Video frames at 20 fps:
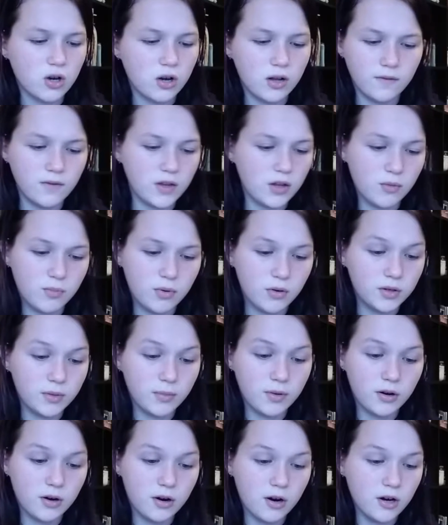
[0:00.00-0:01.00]
all of the other
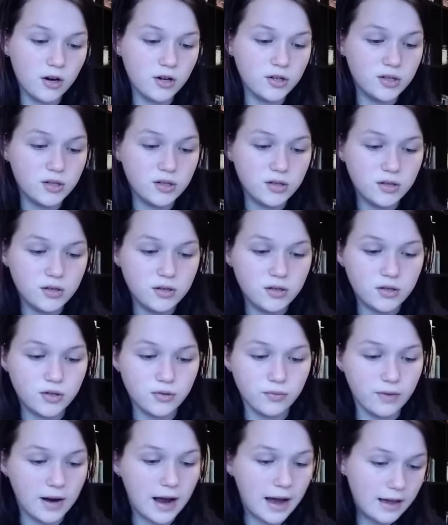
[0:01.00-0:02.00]
Pokemon are
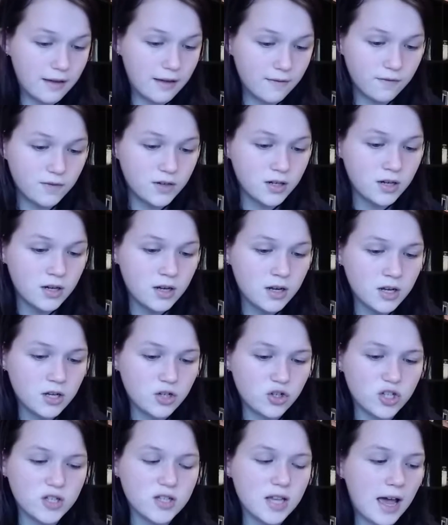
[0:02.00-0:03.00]
derived.
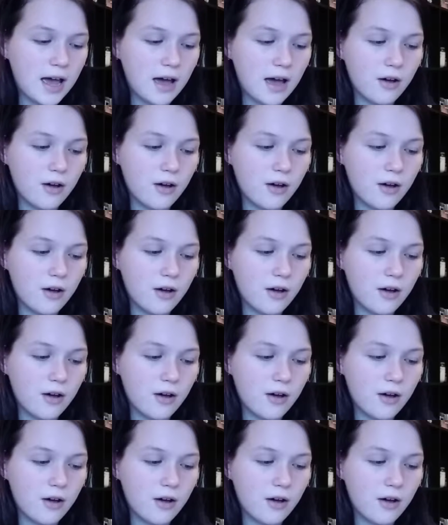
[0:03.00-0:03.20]
Just